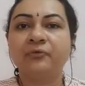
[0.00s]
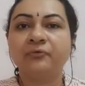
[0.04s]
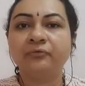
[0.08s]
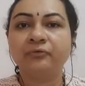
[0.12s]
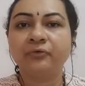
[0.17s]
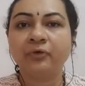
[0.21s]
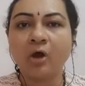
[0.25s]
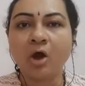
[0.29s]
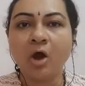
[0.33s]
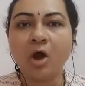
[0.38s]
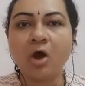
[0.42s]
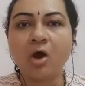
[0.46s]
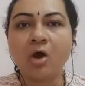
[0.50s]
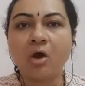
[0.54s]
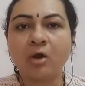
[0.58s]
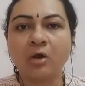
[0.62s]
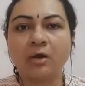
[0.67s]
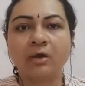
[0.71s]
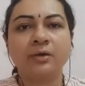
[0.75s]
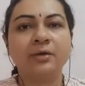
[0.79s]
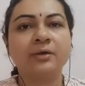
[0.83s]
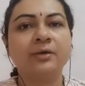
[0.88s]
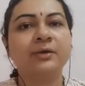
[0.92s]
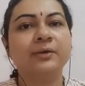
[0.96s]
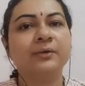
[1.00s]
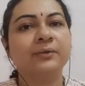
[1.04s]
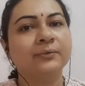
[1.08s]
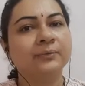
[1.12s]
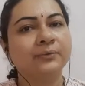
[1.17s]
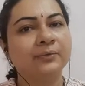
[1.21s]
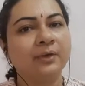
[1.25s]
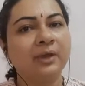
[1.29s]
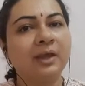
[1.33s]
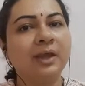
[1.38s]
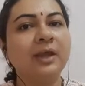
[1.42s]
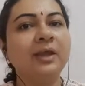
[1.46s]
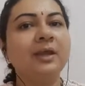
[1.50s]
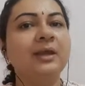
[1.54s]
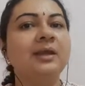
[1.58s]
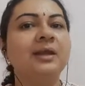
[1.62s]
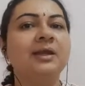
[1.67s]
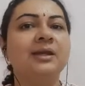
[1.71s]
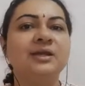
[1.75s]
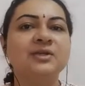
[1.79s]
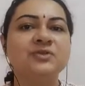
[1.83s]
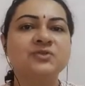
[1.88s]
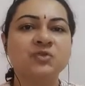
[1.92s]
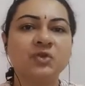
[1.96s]
Okay,
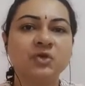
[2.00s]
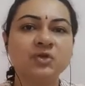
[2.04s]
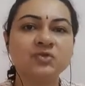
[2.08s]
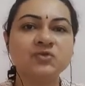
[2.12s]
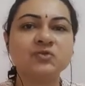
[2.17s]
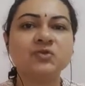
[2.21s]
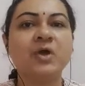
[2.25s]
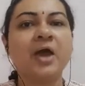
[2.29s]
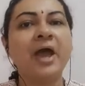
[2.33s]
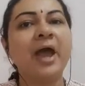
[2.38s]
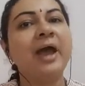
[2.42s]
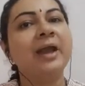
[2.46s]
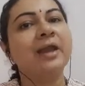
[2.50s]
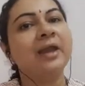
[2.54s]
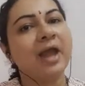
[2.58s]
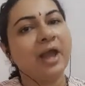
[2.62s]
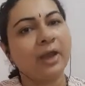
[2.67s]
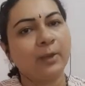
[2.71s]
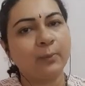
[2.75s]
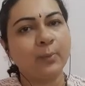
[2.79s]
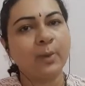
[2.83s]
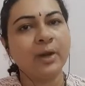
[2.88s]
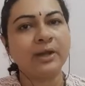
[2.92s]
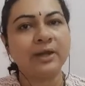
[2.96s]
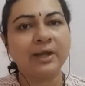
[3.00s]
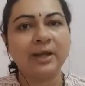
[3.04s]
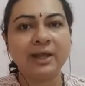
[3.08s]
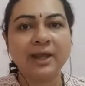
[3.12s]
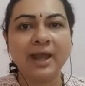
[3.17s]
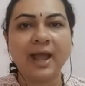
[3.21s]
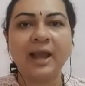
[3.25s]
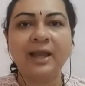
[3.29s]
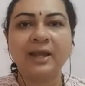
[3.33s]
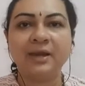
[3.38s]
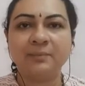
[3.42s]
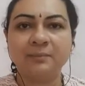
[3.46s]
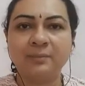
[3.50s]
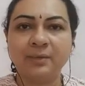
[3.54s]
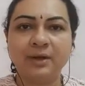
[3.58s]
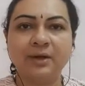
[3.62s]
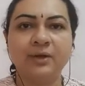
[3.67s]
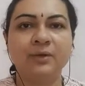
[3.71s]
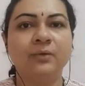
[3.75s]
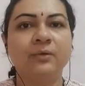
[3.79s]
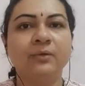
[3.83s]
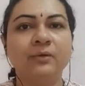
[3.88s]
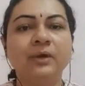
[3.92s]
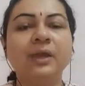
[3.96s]
it is also an aquatic animal.
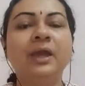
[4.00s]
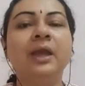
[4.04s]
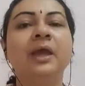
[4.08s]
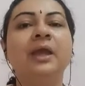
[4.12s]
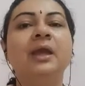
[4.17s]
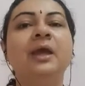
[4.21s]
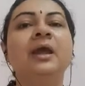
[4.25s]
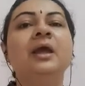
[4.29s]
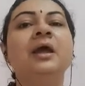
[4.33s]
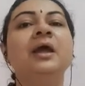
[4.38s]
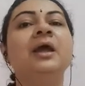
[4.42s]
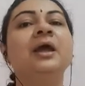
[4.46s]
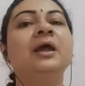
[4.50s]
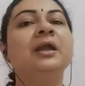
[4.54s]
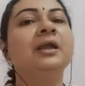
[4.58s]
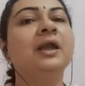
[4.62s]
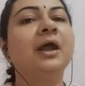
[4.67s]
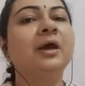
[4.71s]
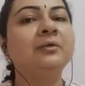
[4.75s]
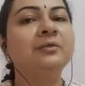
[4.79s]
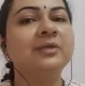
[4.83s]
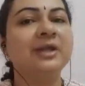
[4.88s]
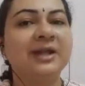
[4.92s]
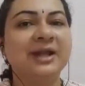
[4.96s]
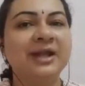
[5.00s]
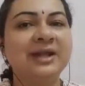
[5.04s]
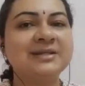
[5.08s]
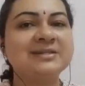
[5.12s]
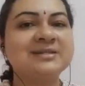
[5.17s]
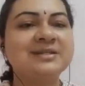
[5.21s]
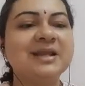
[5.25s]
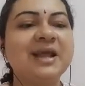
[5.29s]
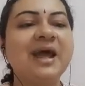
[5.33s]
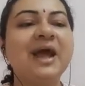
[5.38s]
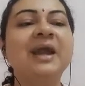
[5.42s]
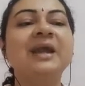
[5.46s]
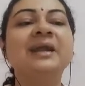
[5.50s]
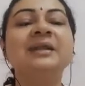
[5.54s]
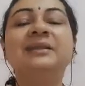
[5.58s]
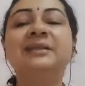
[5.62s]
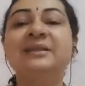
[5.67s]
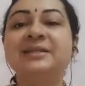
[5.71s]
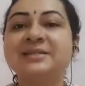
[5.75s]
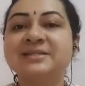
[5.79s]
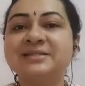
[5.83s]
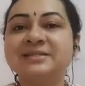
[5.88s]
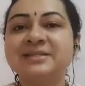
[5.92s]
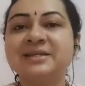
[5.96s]
Okay, now the next slide,
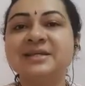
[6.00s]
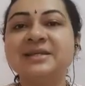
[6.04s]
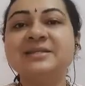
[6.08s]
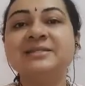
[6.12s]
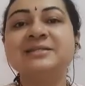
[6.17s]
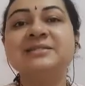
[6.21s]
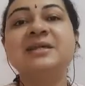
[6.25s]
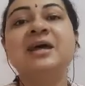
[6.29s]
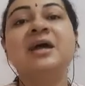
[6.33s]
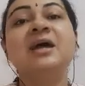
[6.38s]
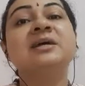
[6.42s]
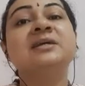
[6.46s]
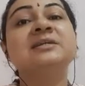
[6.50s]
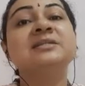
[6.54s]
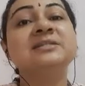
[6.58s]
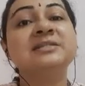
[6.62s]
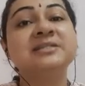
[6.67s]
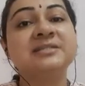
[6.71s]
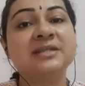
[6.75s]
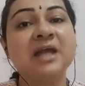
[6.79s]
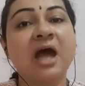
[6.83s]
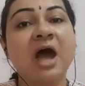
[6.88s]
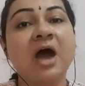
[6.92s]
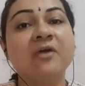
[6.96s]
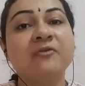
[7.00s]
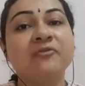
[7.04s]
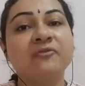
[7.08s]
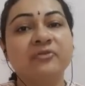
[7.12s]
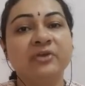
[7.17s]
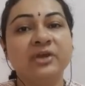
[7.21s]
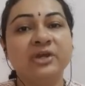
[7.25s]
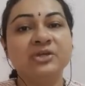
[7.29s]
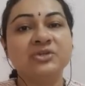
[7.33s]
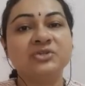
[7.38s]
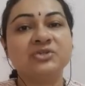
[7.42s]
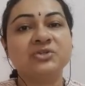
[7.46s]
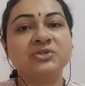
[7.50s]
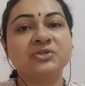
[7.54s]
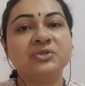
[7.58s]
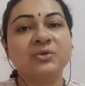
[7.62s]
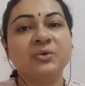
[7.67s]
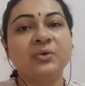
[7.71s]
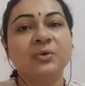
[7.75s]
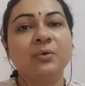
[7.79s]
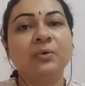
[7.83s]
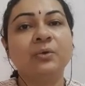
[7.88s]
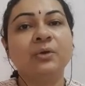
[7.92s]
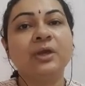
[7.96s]
this is starfish.
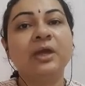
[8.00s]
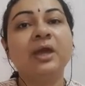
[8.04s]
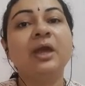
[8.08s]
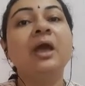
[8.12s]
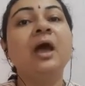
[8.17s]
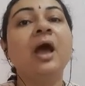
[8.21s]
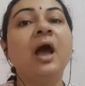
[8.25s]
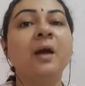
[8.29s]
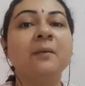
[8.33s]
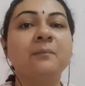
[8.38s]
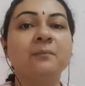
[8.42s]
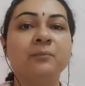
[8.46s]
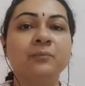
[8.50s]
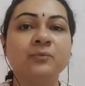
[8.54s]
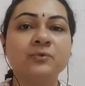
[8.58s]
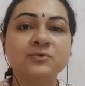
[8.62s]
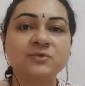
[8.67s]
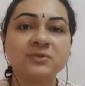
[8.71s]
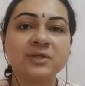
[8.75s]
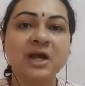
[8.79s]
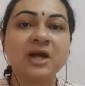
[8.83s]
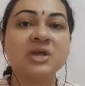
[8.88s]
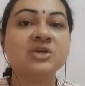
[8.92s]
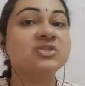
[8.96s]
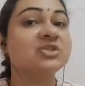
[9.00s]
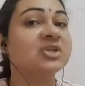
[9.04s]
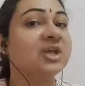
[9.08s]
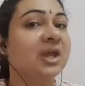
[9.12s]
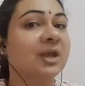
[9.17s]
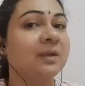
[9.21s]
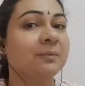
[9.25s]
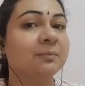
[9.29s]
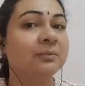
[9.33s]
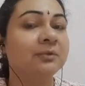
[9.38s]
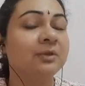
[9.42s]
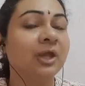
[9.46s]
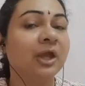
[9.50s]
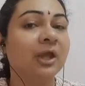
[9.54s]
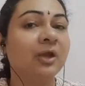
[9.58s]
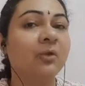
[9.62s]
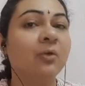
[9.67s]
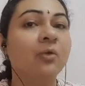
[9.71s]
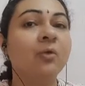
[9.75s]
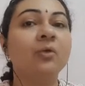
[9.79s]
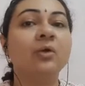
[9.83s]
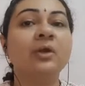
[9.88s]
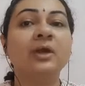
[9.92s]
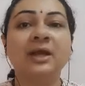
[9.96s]
Okay, hum uska shape
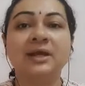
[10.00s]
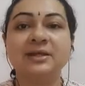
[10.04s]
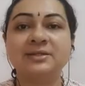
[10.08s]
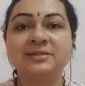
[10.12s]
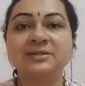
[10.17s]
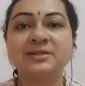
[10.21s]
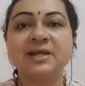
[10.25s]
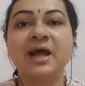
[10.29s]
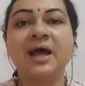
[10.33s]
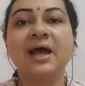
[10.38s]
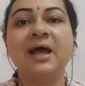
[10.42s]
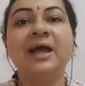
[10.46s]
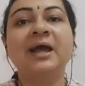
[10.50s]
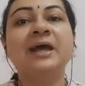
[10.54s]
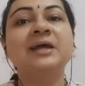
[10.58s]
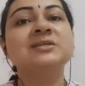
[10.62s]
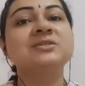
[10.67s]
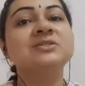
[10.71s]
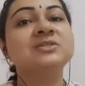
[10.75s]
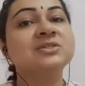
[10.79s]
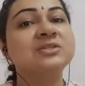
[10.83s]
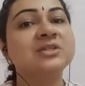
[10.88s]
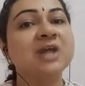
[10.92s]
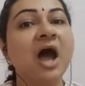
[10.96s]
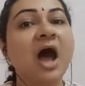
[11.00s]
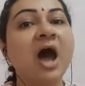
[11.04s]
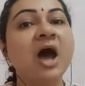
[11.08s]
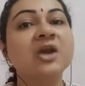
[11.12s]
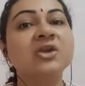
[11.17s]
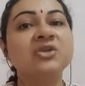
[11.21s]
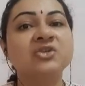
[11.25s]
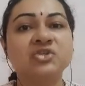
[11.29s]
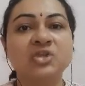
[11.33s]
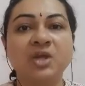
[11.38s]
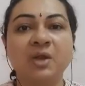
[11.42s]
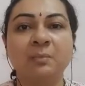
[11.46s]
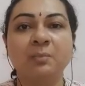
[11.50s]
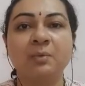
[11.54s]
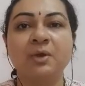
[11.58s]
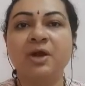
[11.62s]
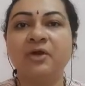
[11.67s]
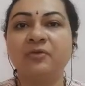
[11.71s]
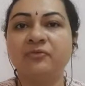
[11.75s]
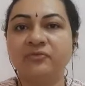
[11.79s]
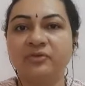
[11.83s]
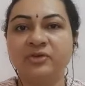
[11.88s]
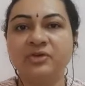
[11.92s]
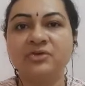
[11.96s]
dekho kaisa hai, star shape
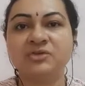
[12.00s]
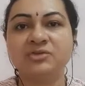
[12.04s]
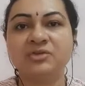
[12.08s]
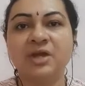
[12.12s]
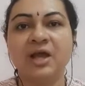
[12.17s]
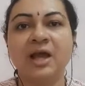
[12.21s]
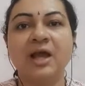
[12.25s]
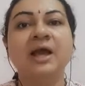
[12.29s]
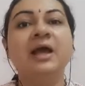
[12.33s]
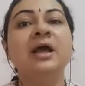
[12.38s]
ka fish hai,